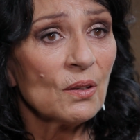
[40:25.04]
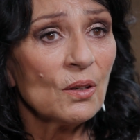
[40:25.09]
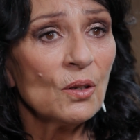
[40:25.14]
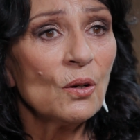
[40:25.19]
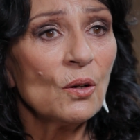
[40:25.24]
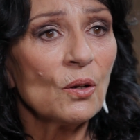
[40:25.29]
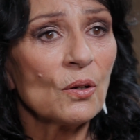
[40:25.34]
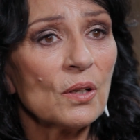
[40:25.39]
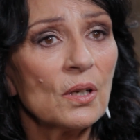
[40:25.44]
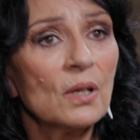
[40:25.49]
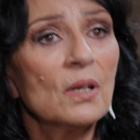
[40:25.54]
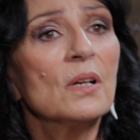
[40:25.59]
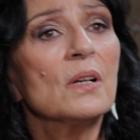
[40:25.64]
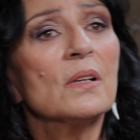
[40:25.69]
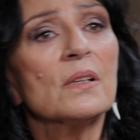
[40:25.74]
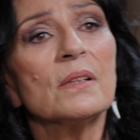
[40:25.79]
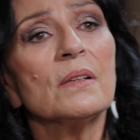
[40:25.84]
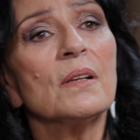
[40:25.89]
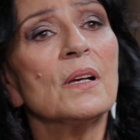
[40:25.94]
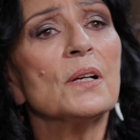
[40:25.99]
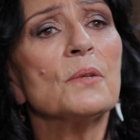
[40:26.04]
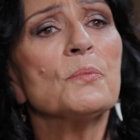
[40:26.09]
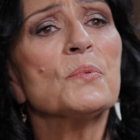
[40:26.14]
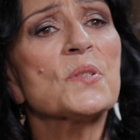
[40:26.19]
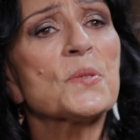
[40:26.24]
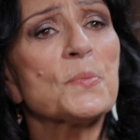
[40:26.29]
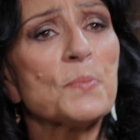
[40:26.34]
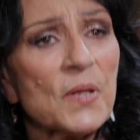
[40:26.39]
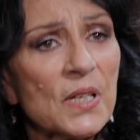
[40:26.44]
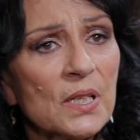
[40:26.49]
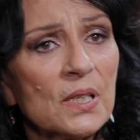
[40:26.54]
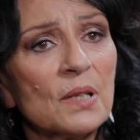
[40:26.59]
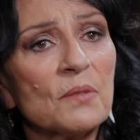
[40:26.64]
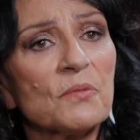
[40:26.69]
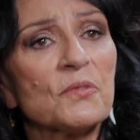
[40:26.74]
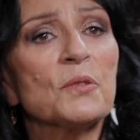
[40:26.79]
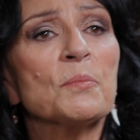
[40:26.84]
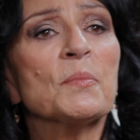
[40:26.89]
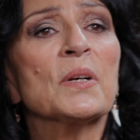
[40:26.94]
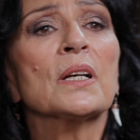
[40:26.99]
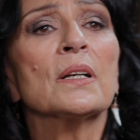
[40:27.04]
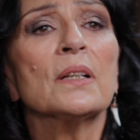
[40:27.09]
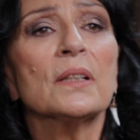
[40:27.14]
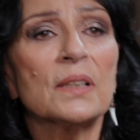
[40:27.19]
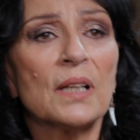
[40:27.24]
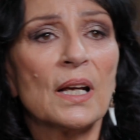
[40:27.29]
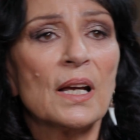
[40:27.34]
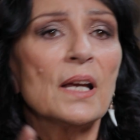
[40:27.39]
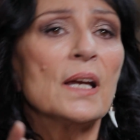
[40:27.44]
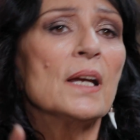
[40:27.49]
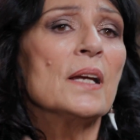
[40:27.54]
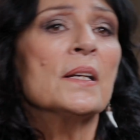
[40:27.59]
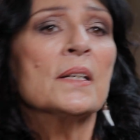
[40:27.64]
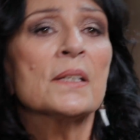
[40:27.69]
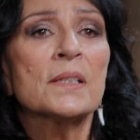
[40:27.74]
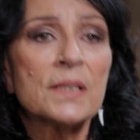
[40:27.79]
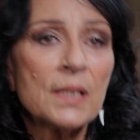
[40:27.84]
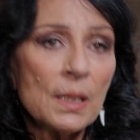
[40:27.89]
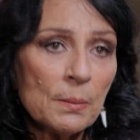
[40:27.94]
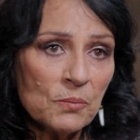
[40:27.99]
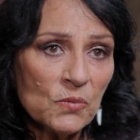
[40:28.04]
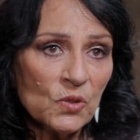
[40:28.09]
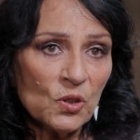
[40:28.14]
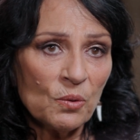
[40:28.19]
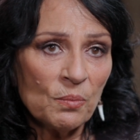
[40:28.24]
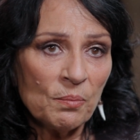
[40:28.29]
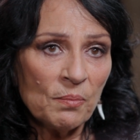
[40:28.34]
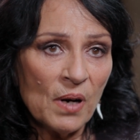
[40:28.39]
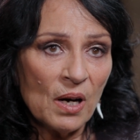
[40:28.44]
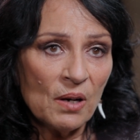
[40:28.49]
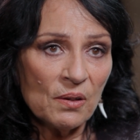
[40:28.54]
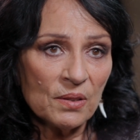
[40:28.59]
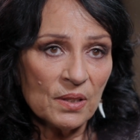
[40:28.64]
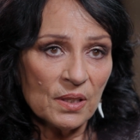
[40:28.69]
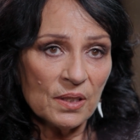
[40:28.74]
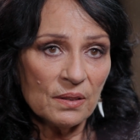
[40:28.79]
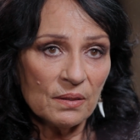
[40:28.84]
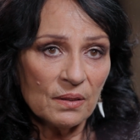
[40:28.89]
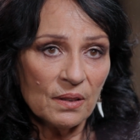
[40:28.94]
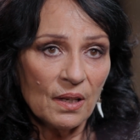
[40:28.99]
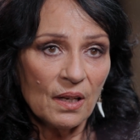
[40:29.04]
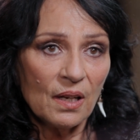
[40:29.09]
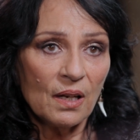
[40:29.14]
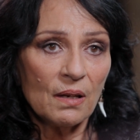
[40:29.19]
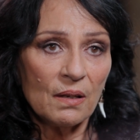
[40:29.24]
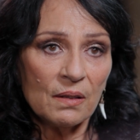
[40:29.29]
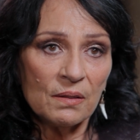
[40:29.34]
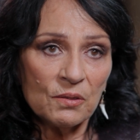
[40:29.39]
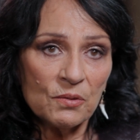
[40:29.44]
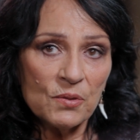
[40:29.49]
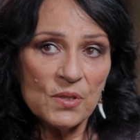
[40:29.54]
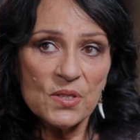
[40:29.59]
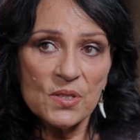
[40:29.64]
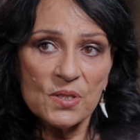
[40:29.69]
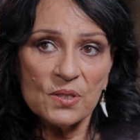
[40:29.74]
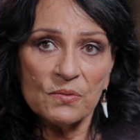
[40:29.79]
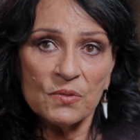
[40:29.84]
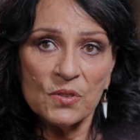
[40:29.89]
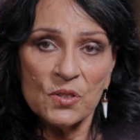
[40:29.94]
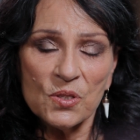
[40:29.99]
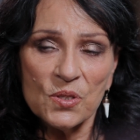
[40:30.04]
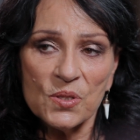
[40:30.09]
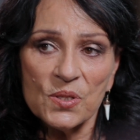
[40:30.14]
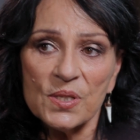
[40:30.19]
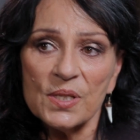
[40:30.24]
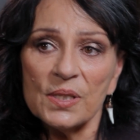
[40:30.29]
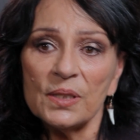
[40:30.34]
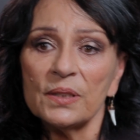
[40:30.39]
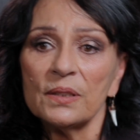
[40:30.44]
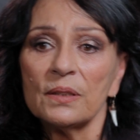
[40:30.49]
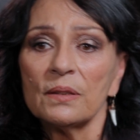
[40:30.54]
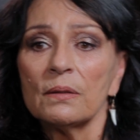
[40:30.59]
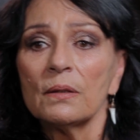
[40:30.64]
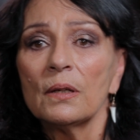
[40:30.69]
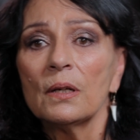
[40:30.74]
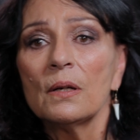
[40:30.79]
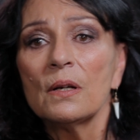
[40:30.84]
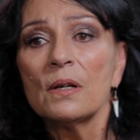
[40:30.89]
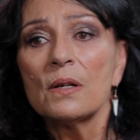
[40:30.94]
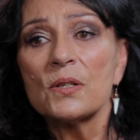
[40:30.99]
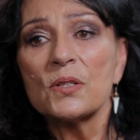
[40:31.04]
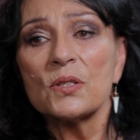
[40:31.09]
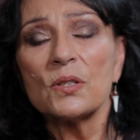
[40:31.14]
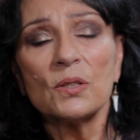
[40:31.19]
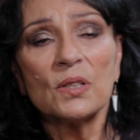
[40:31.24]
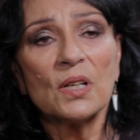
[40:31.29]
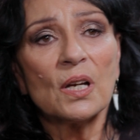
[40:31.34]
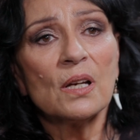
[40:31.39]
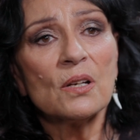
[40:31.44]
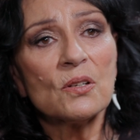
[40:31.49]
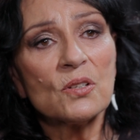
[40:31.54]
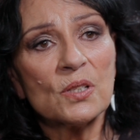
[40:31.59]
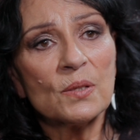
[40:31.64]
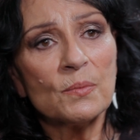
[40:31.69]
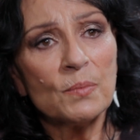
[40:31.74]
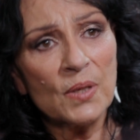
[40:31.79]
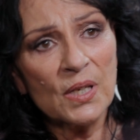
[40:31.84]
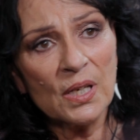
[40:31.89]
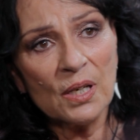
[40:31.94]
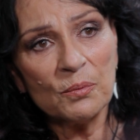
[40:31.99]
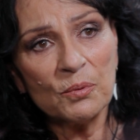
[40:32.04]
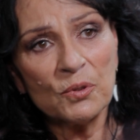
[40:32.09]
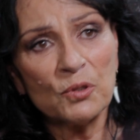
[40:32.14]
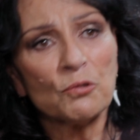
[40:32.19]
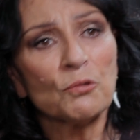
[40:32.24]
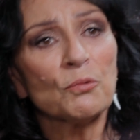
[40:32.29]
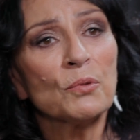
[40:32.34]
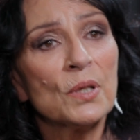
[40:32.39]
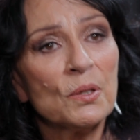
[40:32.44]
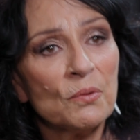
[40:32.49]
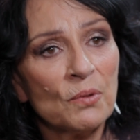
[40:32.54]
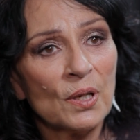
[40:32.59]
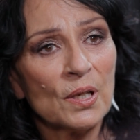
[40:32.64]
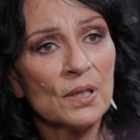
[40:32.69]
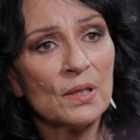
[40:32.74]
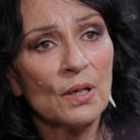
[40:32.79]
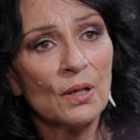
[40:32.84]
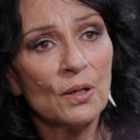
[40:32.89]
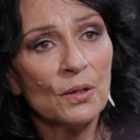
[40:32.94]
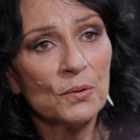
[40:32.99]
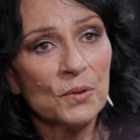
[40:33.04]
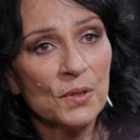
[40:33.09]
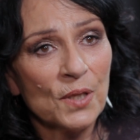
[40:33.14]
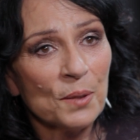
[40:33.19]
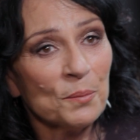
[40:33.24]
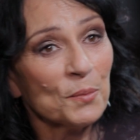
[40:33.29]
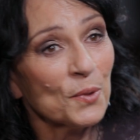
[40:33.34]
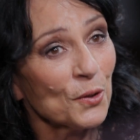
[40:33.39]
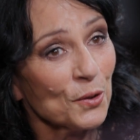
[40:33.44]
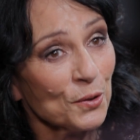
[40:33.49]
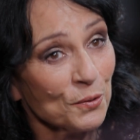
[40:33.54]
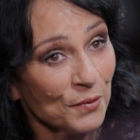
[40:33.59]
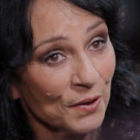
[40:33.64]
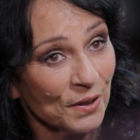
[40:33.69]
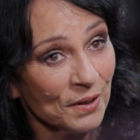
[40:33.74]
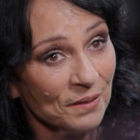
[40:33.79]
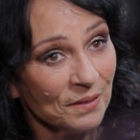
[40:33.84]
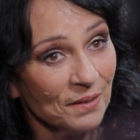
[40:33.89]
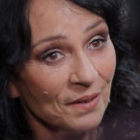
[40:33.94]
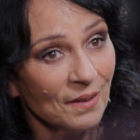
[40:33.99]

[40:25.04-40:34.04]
clock. It was picked up from England and dumped on Māori and the rest of New Zealand. So to actually be able to rewrite the whole damn lot of it